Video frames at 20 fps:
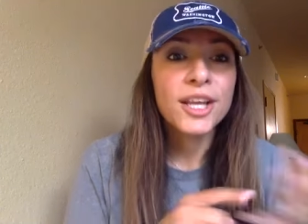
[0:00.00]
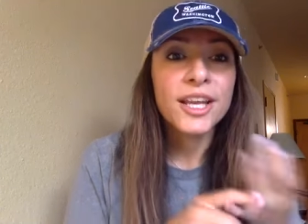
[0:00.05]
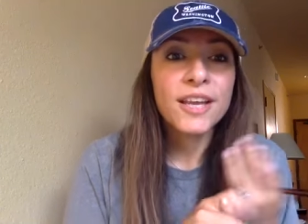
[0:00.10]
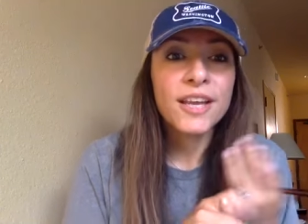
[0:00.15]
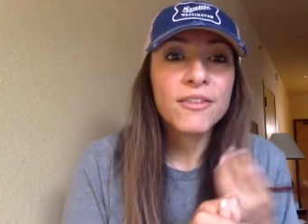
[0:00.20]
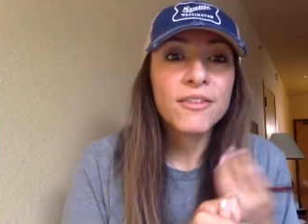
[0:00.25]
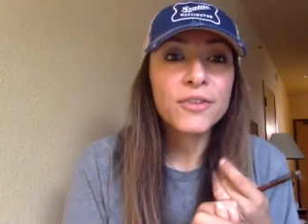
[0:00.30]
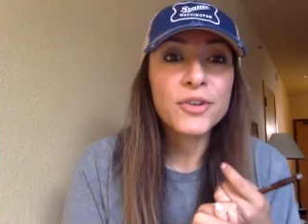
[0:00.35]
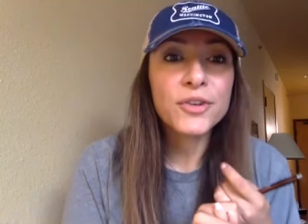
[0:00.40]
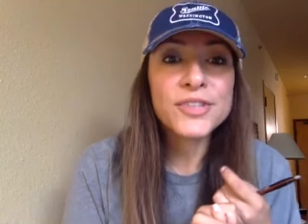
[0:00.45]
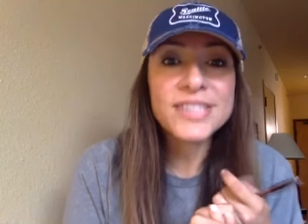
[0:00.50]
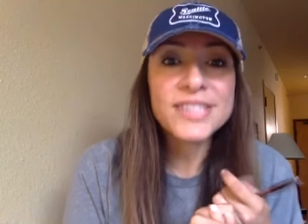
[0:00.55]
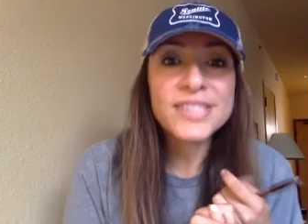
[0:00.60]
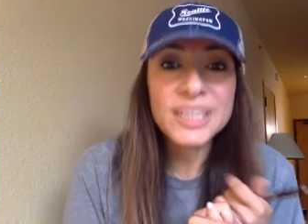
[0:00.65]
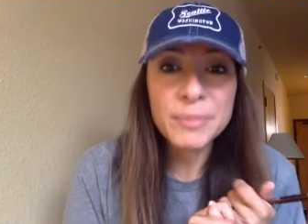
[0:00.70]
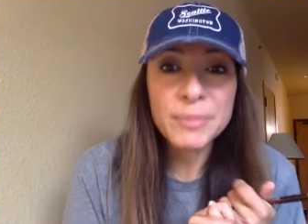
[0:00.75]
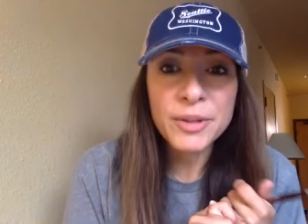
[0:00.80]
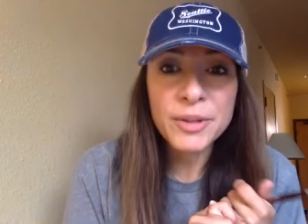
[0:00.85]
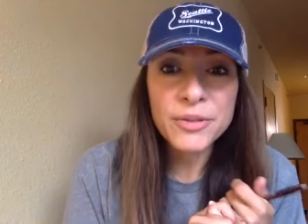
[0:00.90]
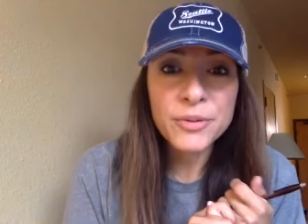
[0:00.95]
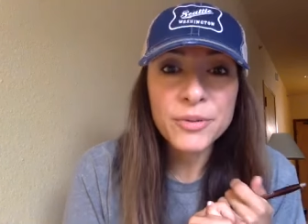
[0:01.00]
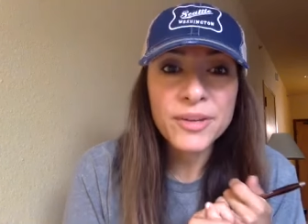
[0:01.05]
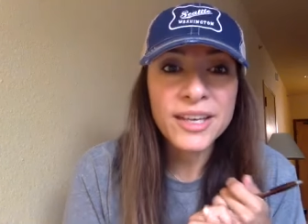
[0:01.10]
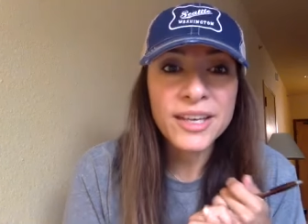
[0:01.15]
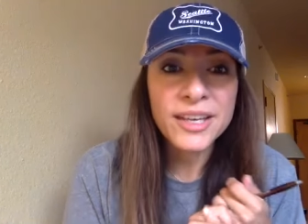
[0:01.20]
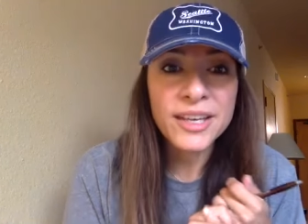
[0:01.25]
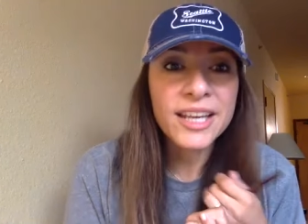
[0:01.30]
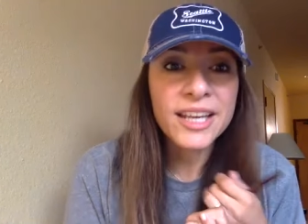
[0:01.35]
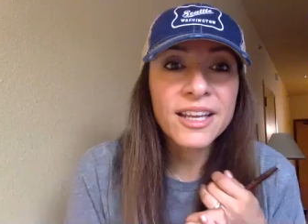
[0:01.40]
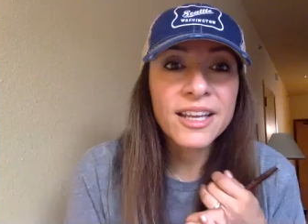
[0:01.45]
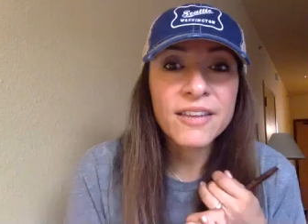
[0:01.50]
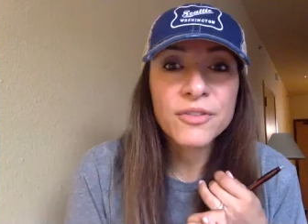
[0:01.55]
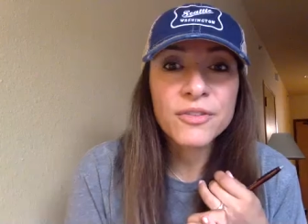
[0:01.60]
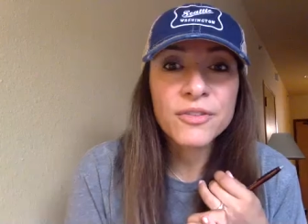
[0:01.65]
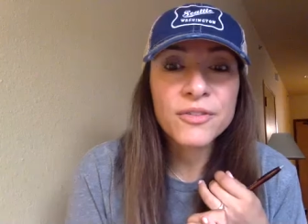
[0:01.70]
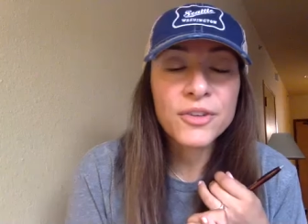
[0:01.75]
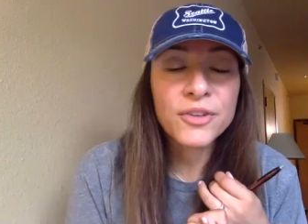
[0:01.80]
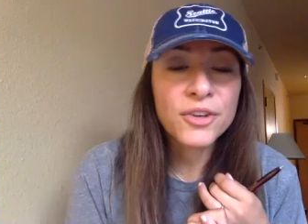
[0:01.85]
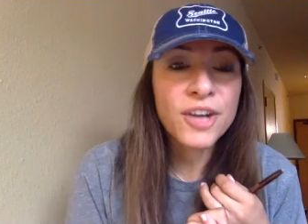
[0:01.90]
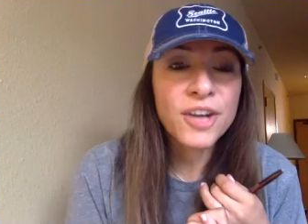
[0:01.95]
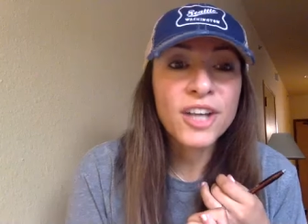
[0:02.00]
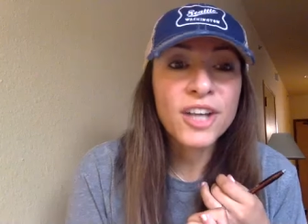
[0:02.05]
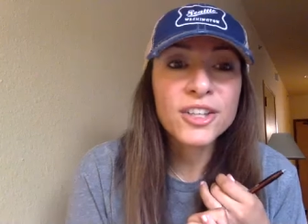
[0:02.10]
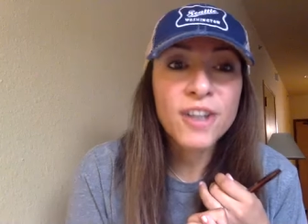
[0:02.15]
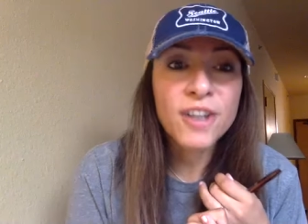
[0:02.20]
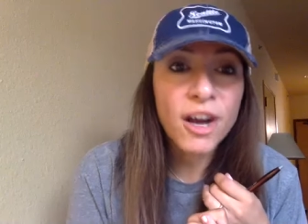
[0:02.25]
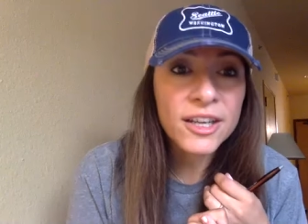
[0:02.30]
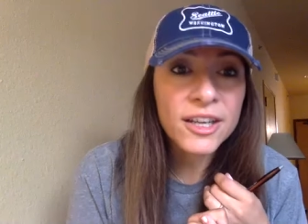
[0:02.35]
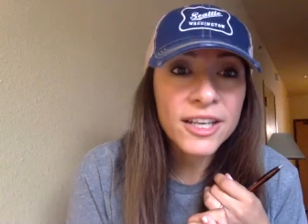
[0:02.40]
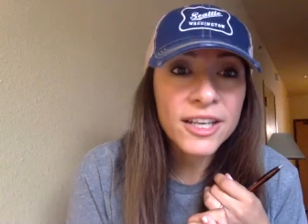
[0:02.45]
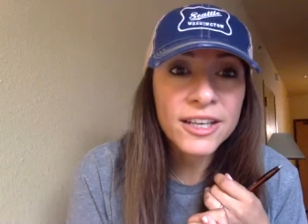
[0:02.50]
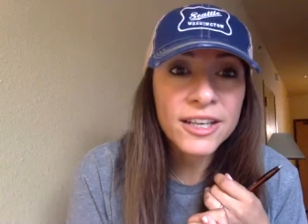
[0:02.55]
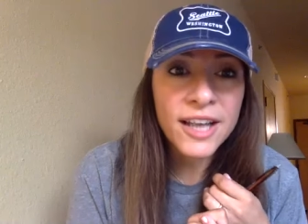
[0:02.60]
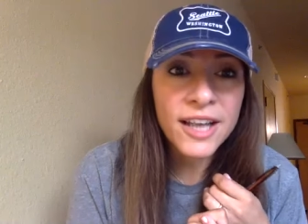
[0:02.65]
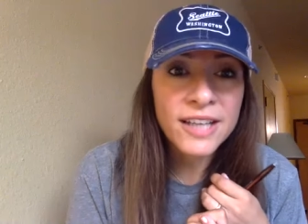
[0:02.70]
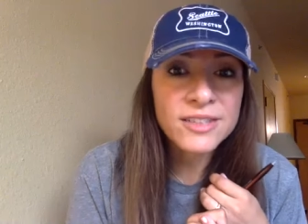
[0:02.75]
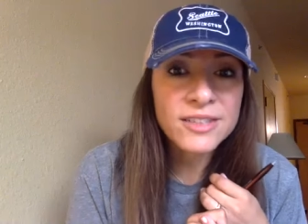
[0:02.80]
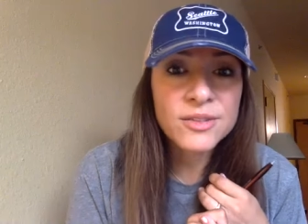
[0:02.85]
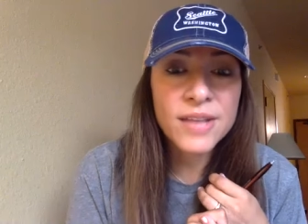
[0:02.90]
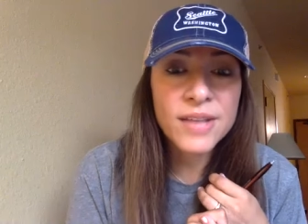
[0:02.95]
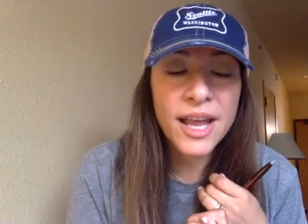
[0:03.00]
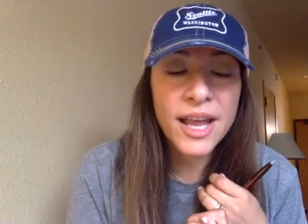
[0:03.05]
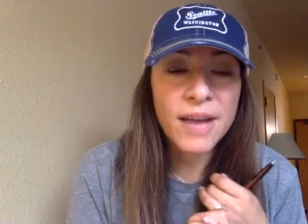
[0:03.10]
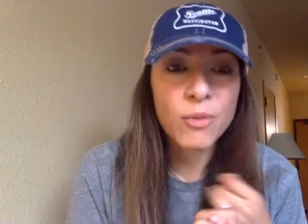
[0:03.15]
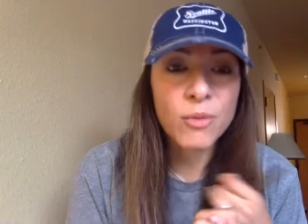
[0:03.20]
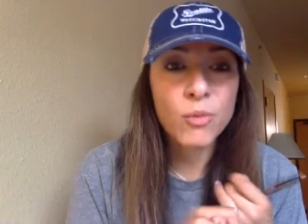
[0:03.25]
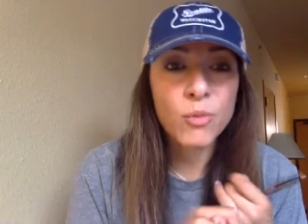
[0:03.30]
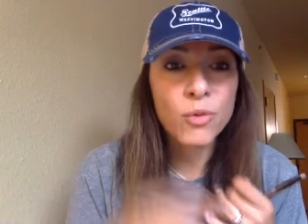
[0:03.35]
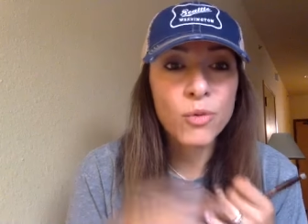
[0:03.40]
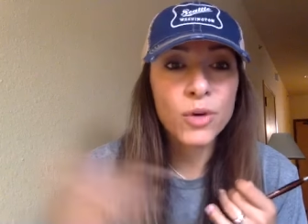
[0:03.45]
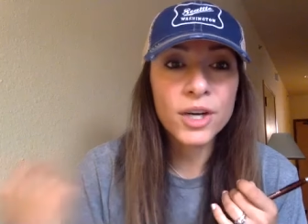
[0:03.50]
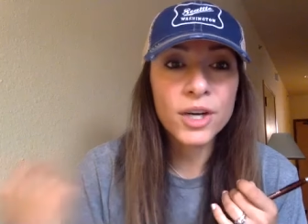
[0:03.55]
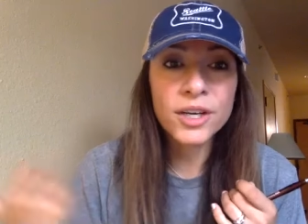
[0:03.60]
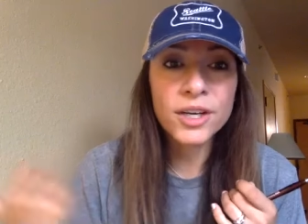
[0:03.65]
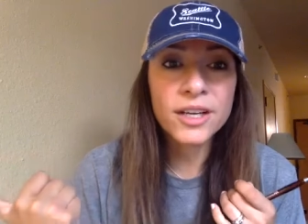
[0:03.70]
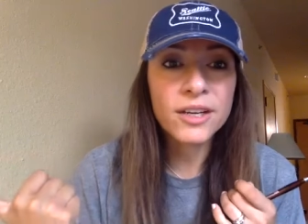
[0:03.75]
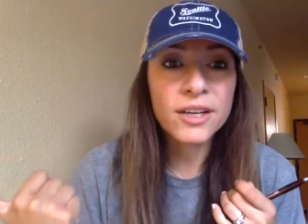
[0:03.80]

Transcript: if you're sleeping through the night if you're not yawning at, at work